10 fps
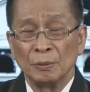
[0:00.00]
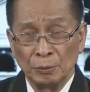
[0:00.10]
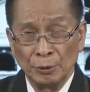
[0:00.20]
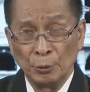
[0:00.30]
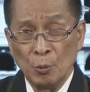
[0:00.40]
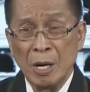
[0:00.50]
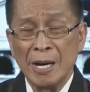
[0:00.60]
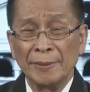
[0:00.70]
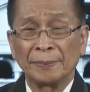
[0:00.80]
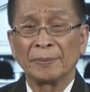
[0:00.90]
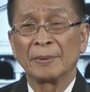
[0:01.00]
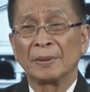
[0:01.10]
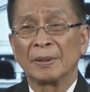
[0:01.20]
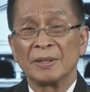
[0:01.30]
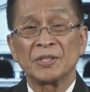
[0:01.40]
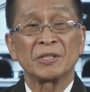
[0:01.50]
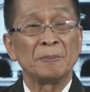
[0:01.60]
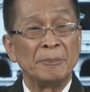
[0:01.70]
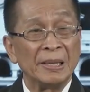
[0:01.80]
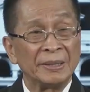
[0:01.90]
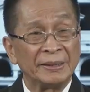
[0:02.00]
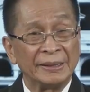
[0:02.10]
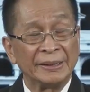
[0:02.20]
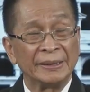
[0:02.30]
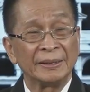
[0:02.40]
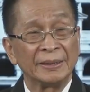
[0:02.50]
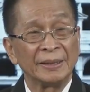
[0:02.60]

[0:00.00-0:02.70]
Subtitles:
would want stability